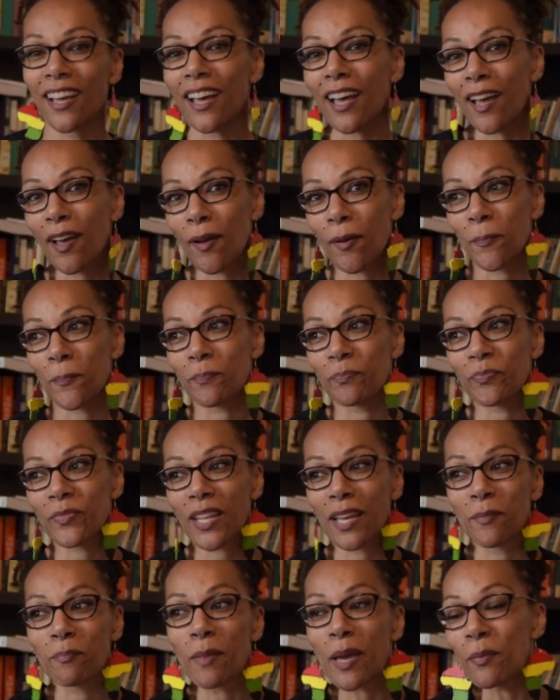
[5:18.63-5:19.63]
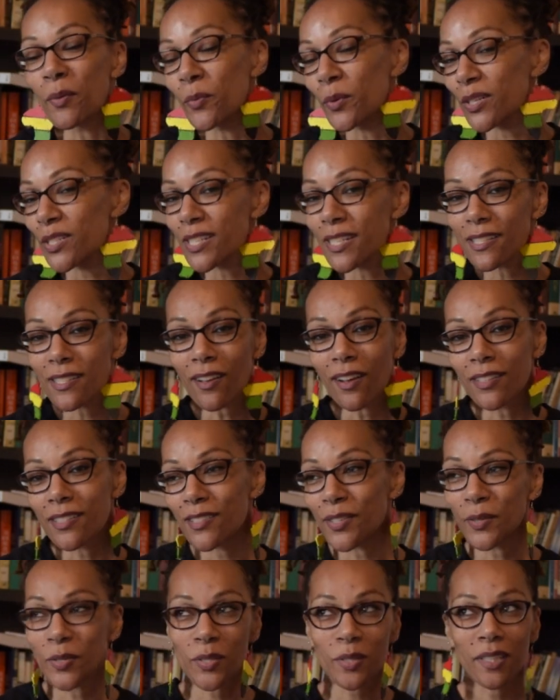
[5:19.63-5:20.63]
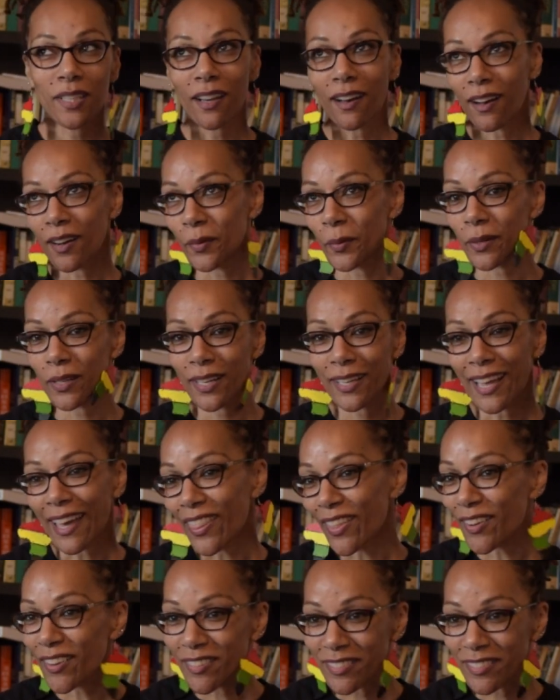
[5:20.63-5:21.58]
Um, and maybe we're just all socially awkward together.